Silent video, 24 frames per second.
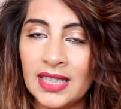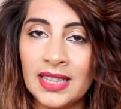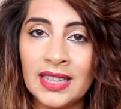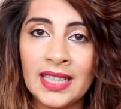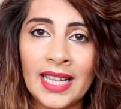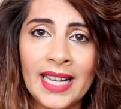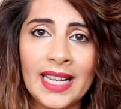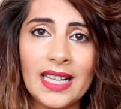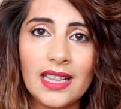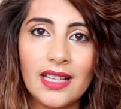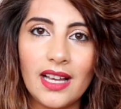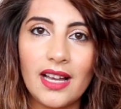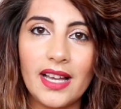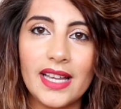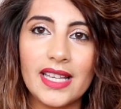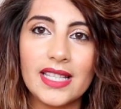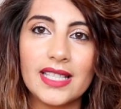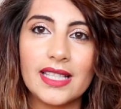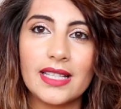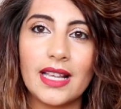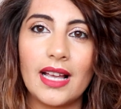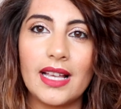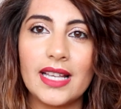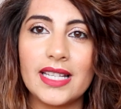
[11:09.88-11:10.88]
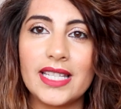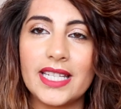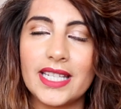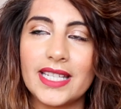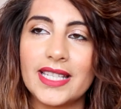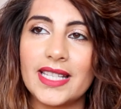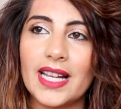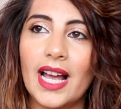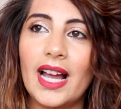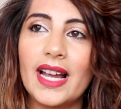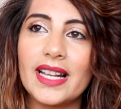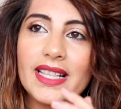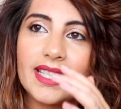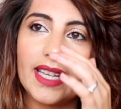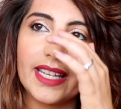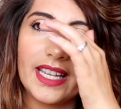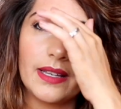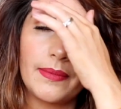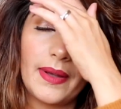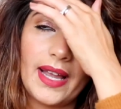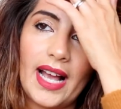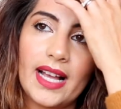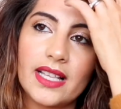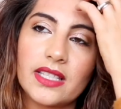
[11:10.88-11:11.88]
Layla is, she started
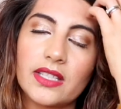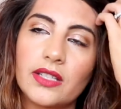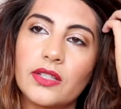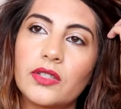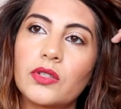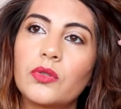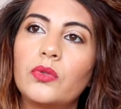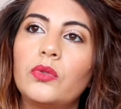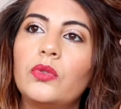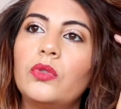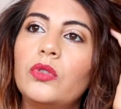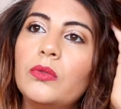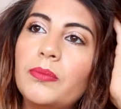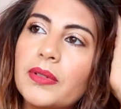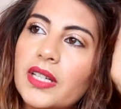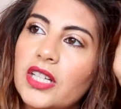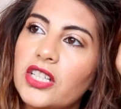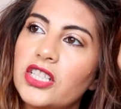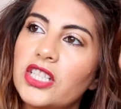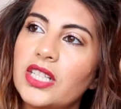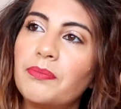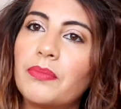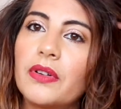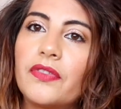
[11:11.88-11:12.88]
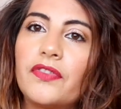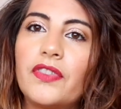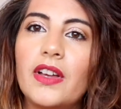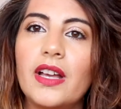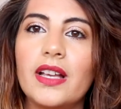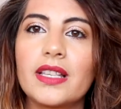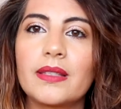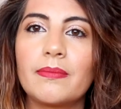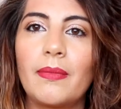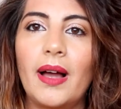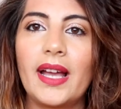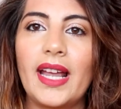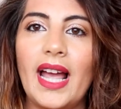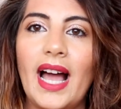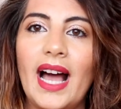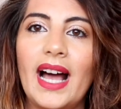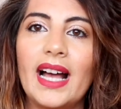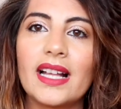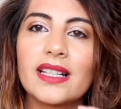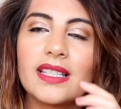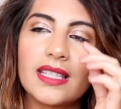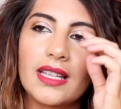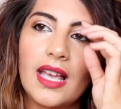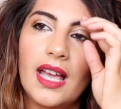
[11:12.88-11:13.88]
taking my hats to school because she prefers my
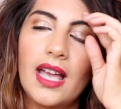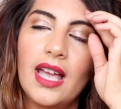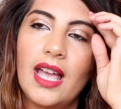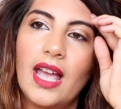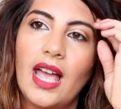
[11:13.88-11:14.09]
hat,